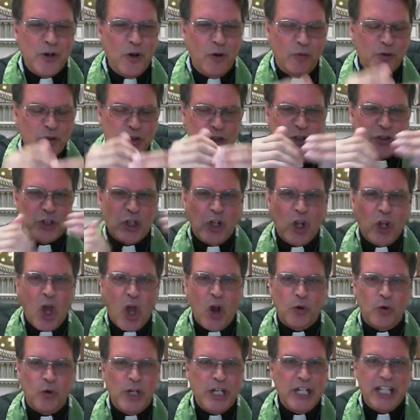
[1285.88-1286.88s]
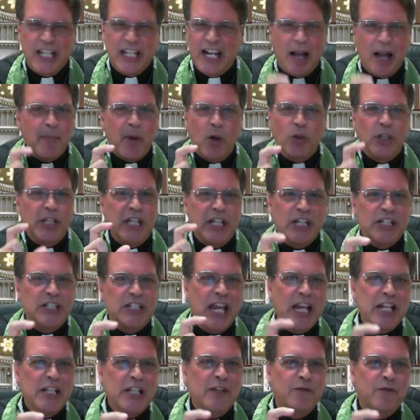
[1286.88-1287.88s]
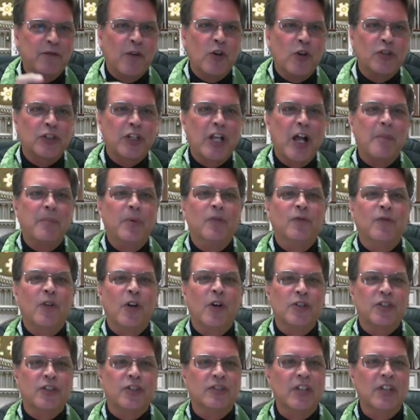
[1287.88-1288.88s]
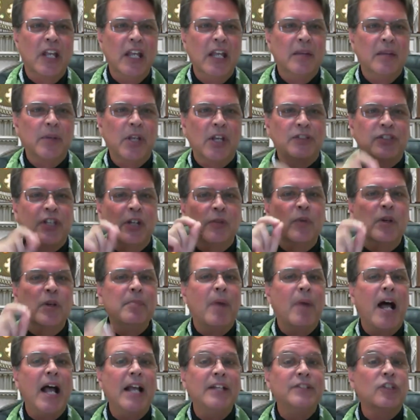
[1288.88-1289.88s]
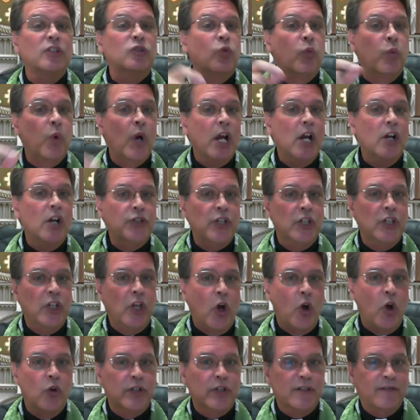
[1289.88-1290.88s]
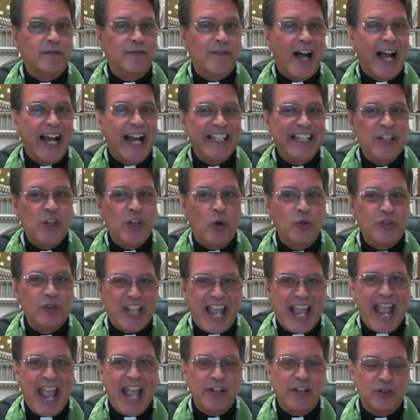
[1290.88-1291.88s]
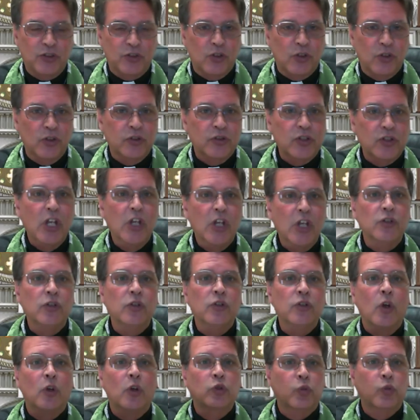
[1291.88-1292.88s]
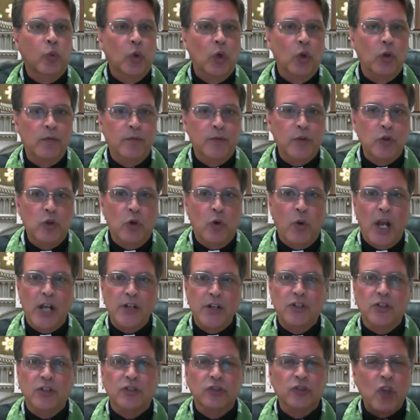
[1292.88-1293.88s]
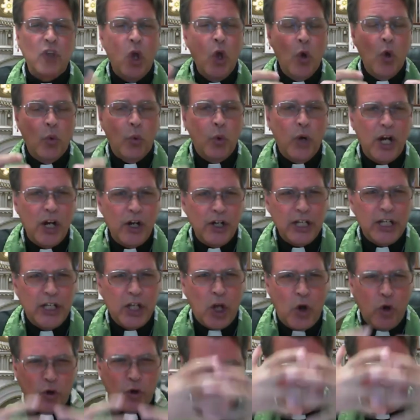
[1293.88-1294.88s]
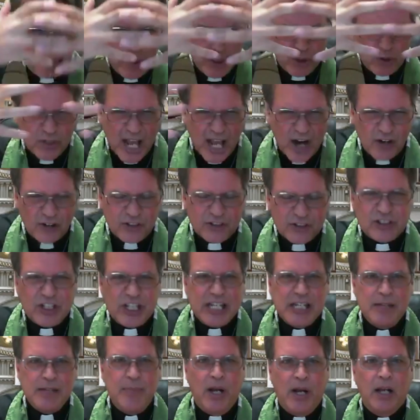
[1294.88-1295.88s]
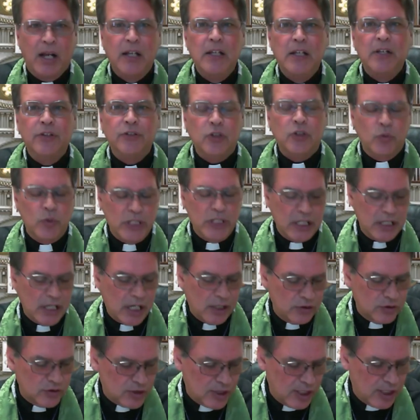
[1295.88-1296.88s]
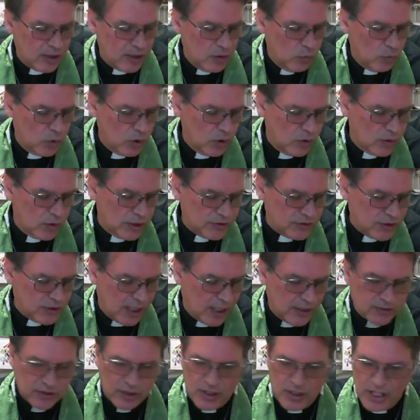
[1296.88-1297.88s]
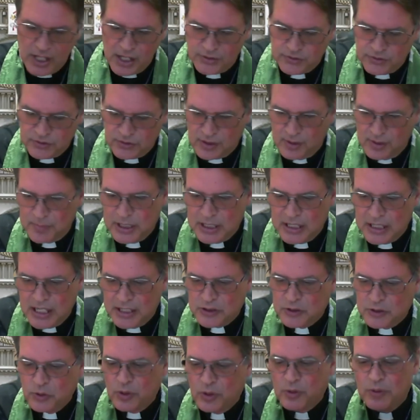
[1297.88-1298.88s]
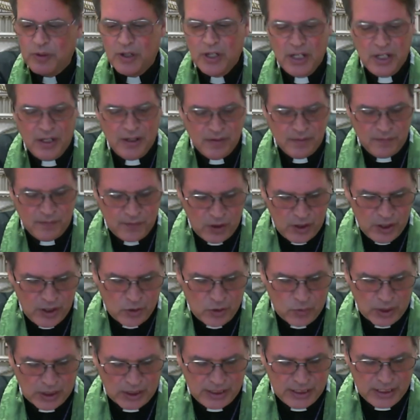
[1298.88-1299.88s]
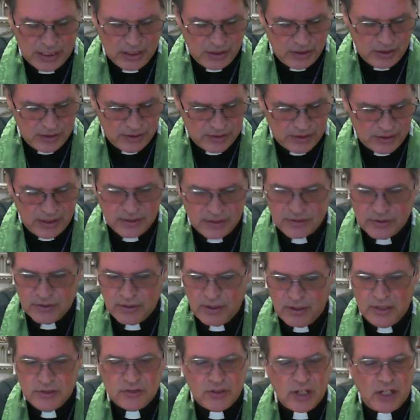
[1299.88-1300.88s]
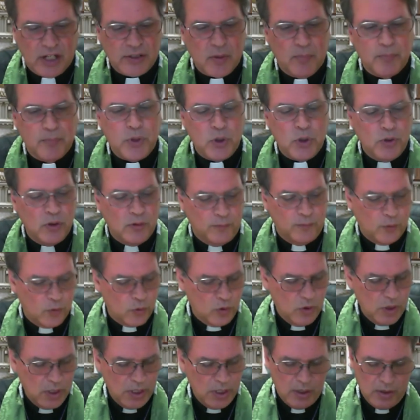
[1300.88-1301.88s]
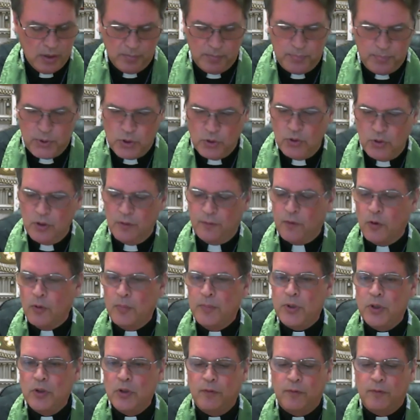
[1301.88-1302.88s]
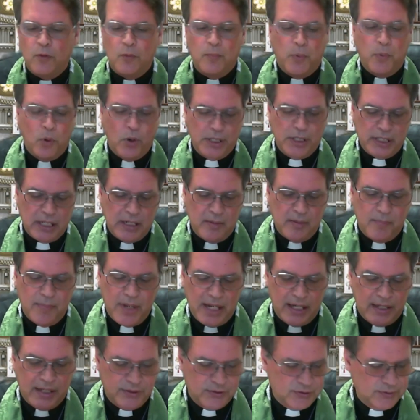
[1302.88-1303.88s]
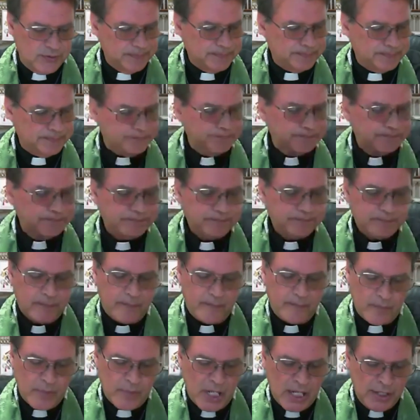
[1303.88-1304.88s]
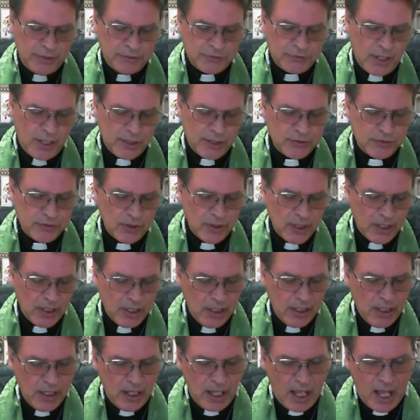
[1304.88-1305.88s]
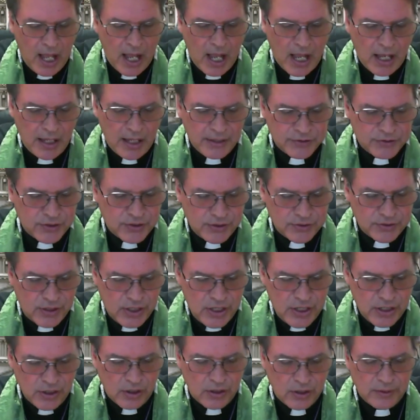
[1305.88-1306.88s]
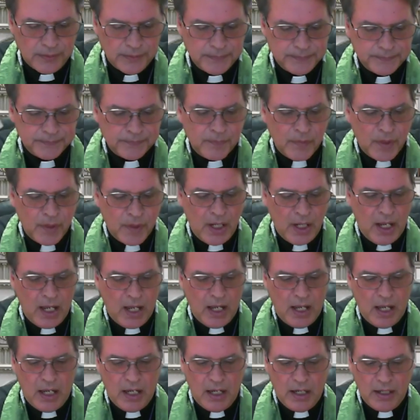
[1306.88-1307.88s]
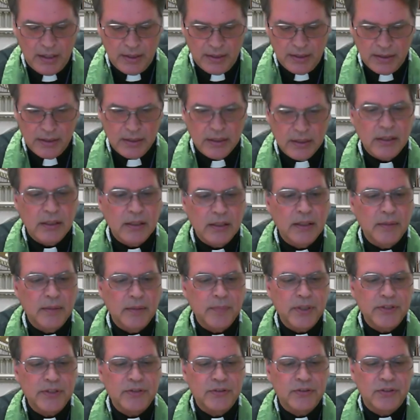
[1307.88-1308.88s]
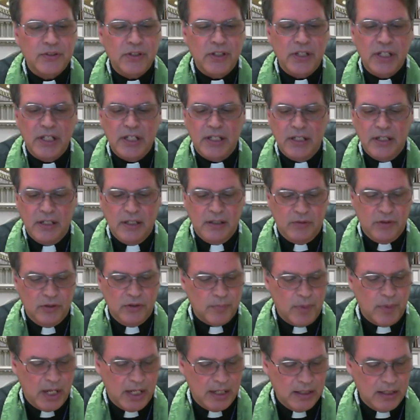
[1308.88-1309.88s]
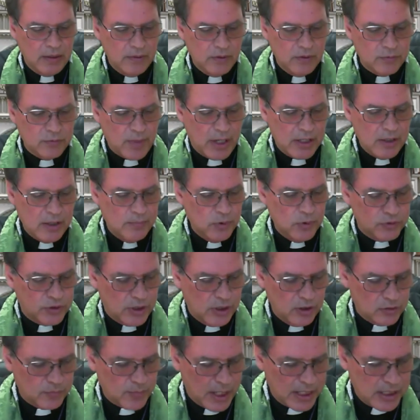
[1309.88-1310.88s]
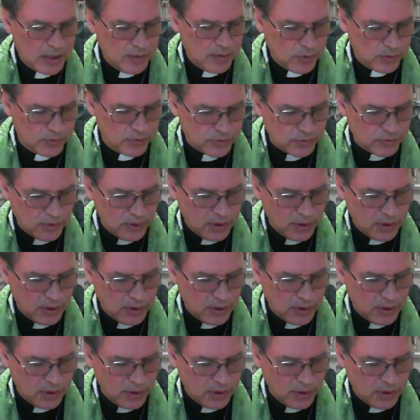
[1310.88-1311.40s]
such a long reading, and I'm only going to take the first couple verses because it reminds us where to go to find those answers to those worldview questions, where to go to build our schema so we can understand the world. It says this. Let me get to it very quickly here. It's such a beautiful, beautiful, beautiful point that it makes. It says here, let me see, where's my Hebrews? Here's my Hebrews.